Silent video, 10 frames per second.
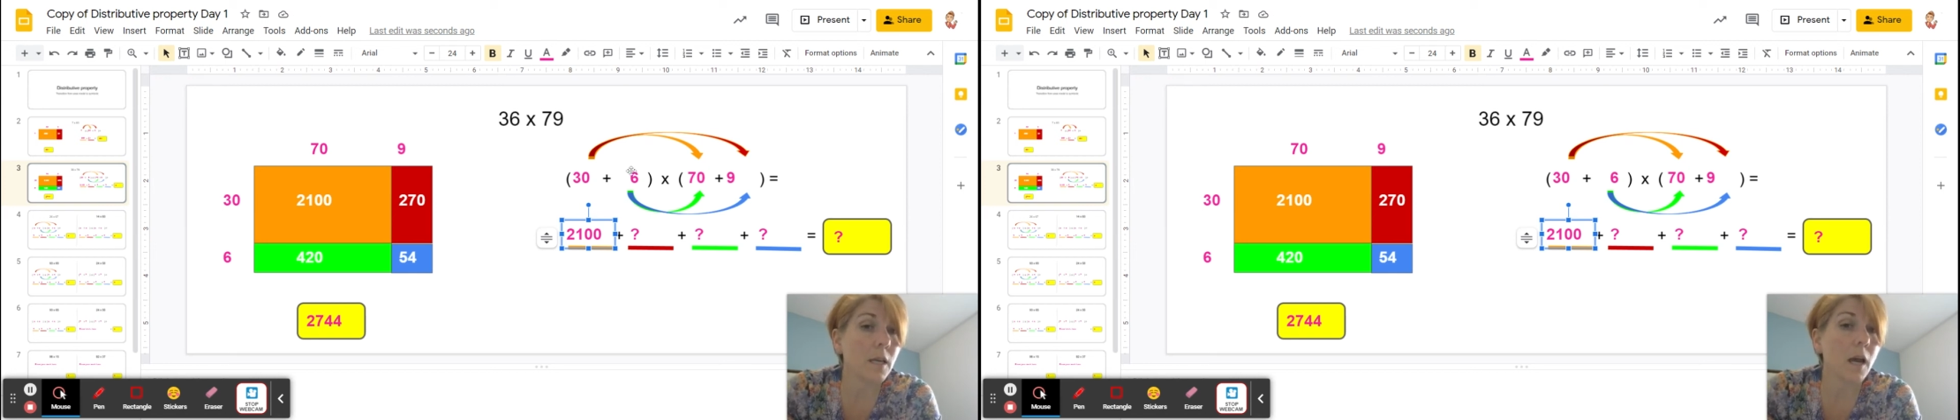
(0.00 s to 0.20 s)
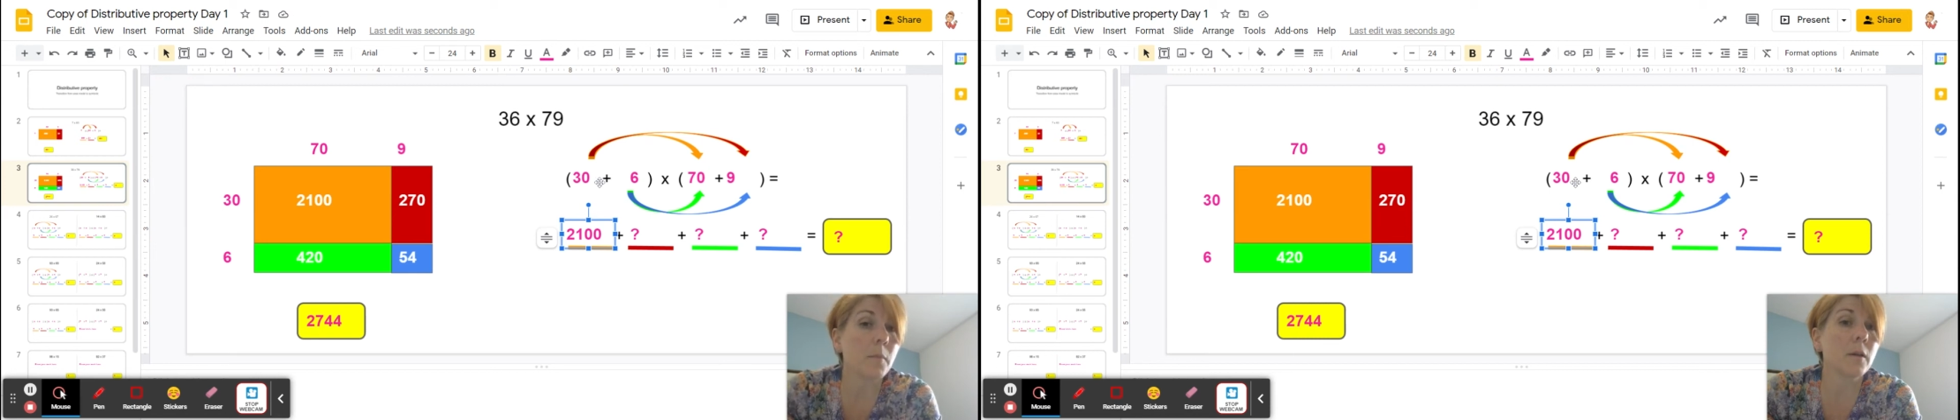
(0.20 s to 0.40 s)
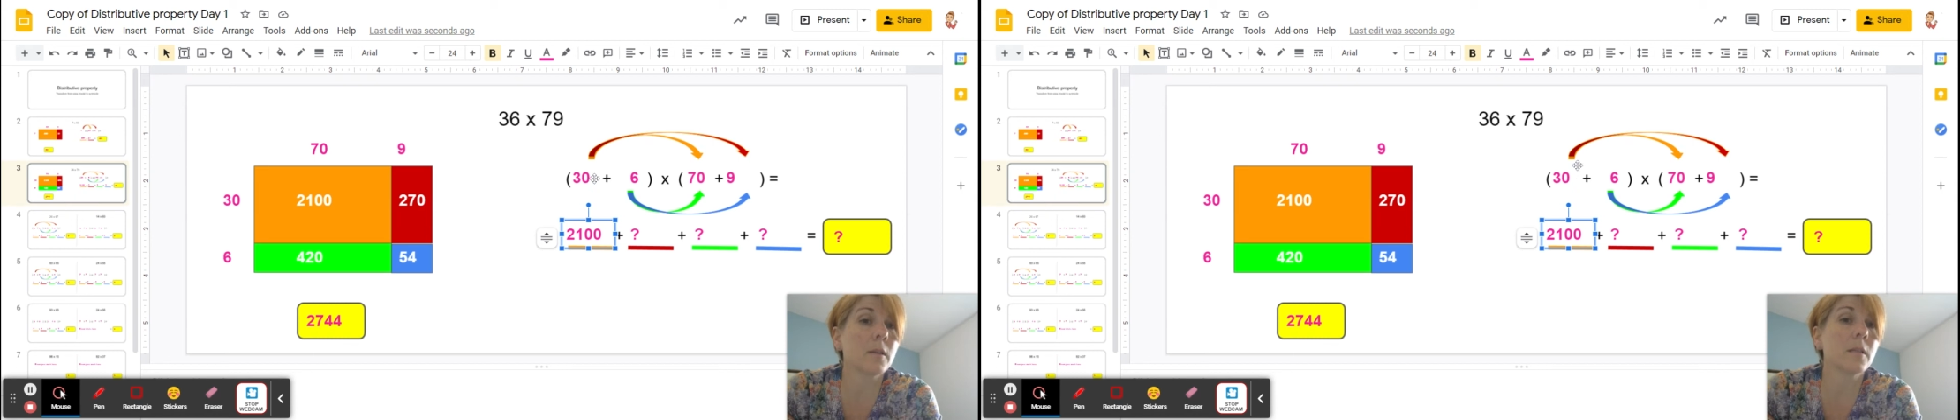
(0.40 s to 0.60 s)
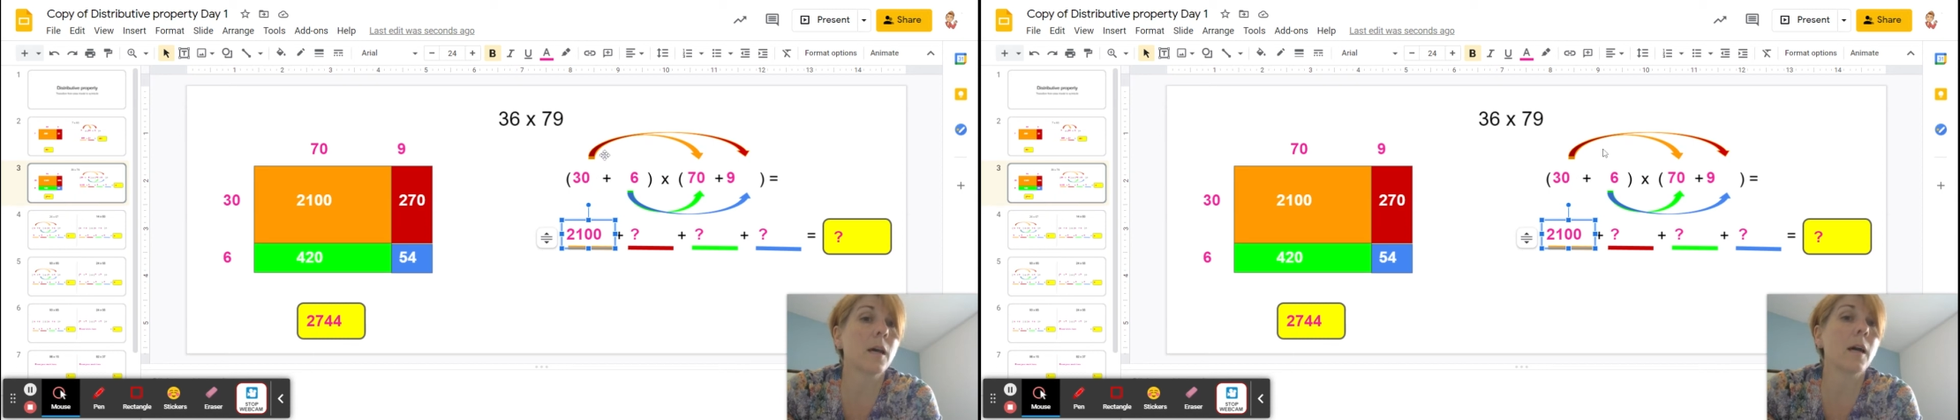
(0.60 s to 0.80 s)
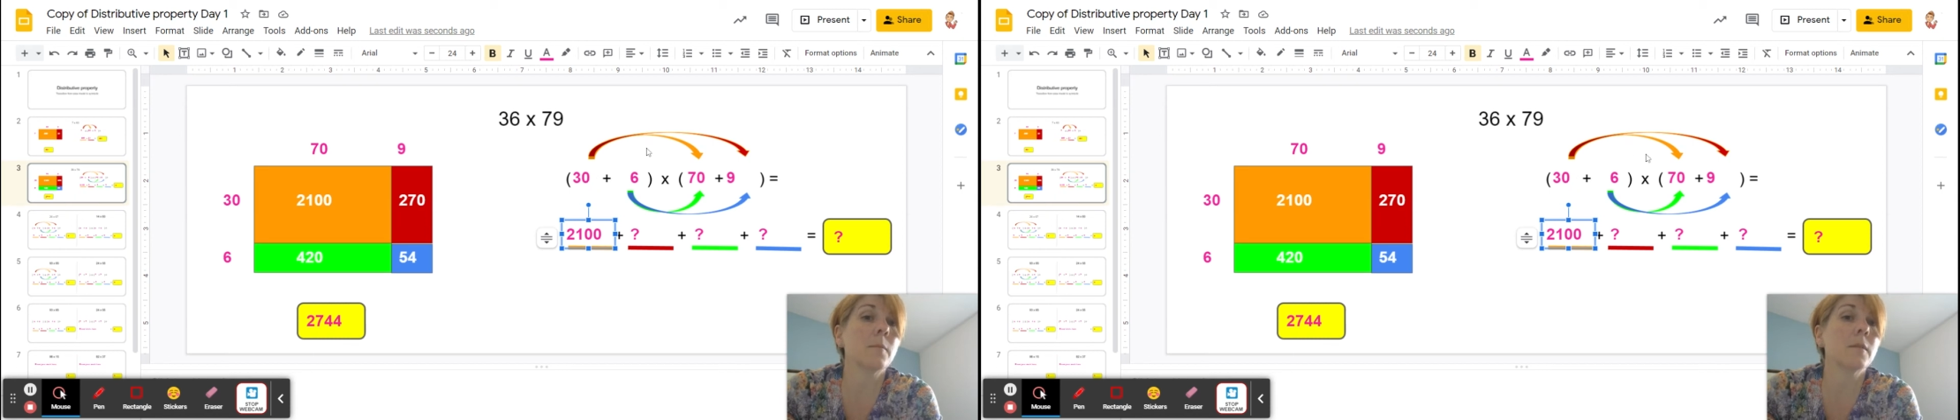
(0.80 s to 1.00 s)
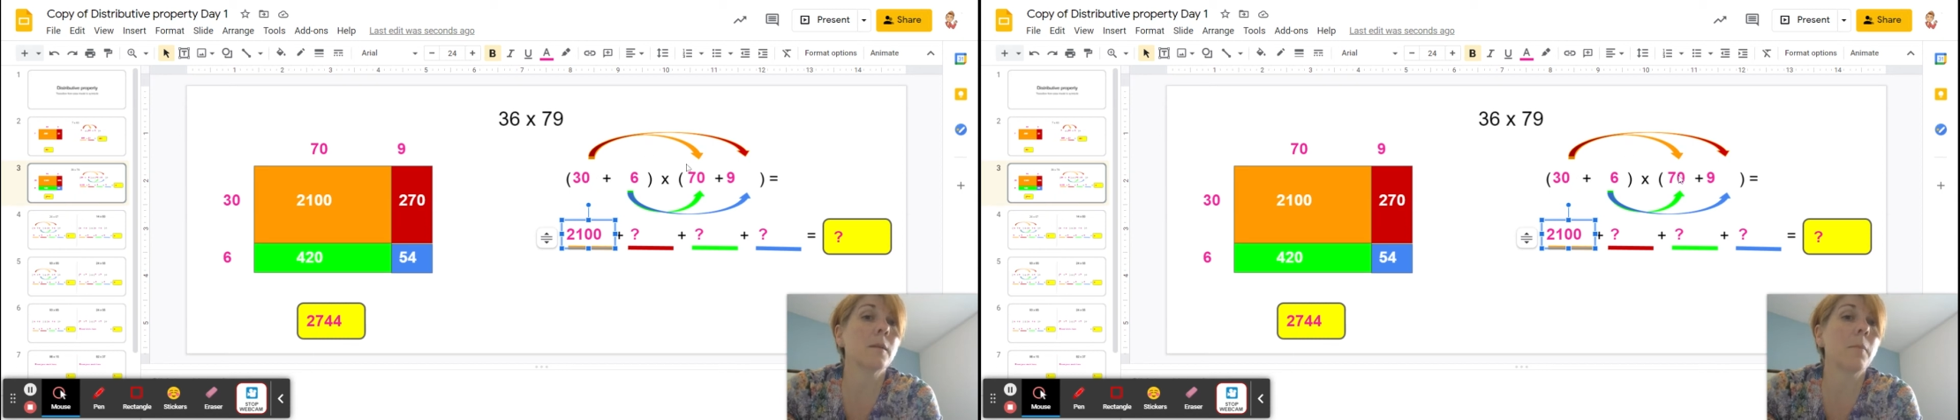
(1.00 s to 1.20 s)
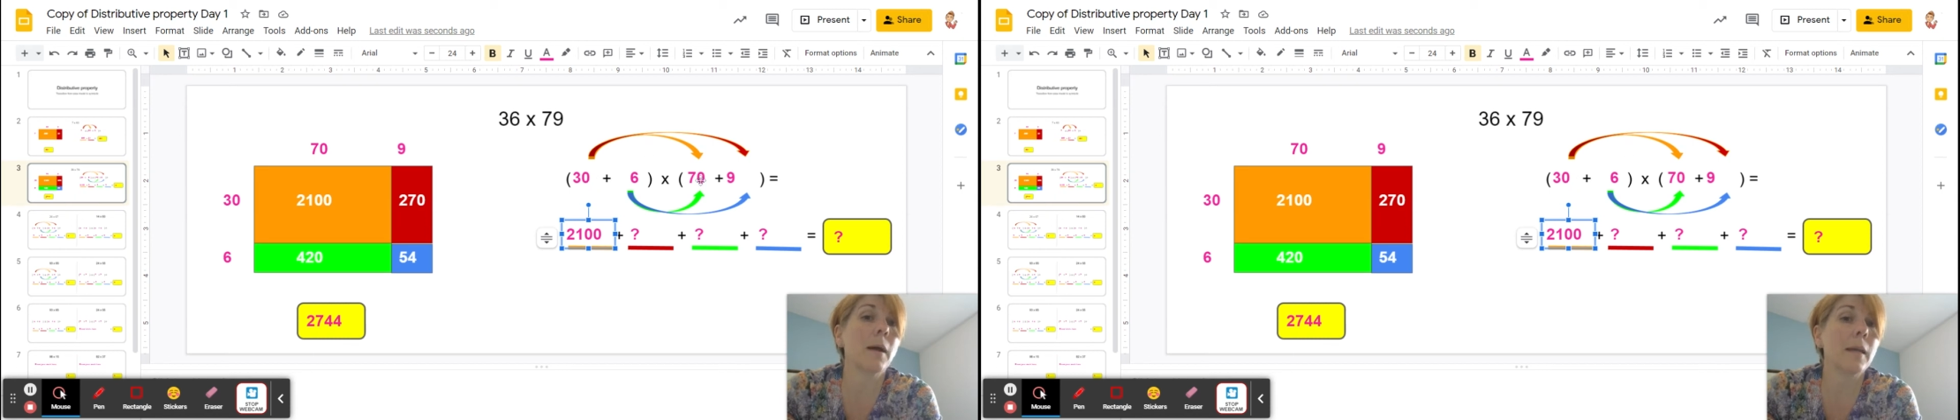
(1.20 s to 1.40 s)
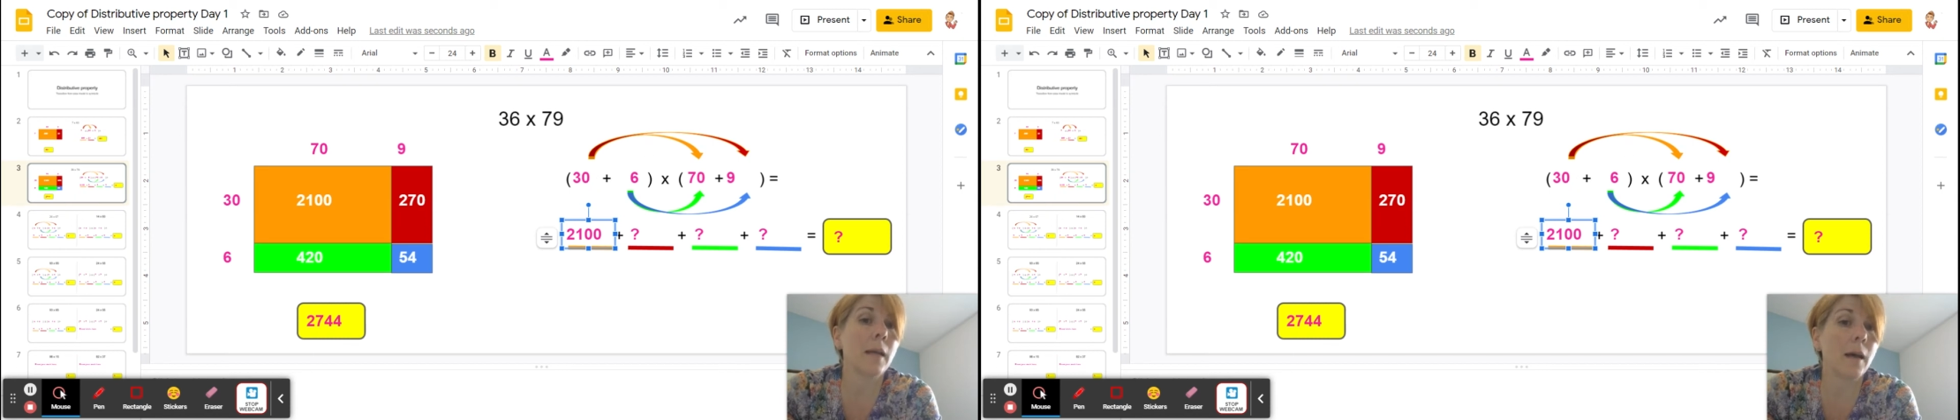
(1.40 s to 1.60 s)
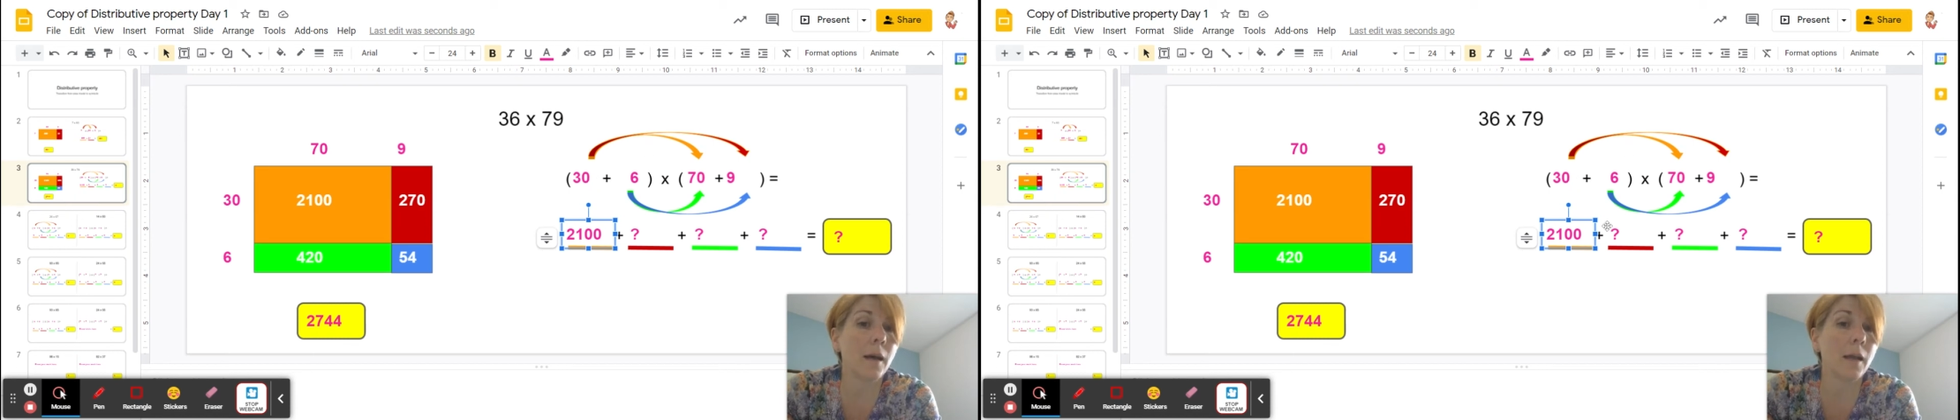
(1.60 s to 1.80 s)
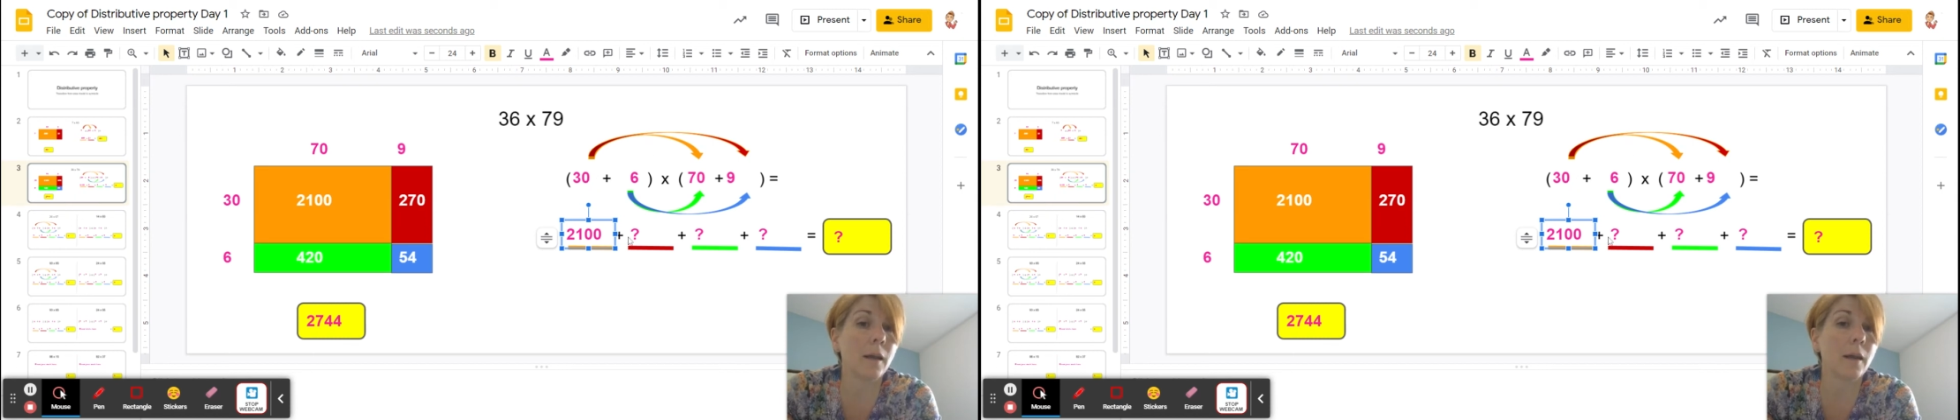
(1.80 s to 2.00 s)
I'm gonna times it by
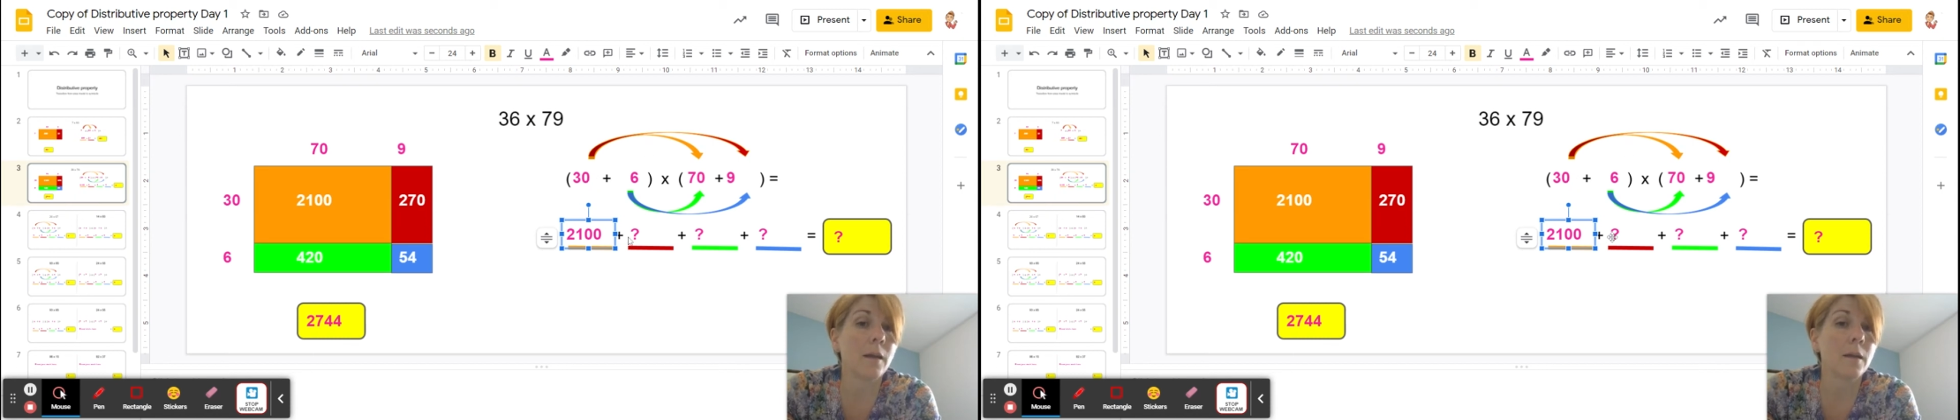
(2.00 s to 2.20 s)
9.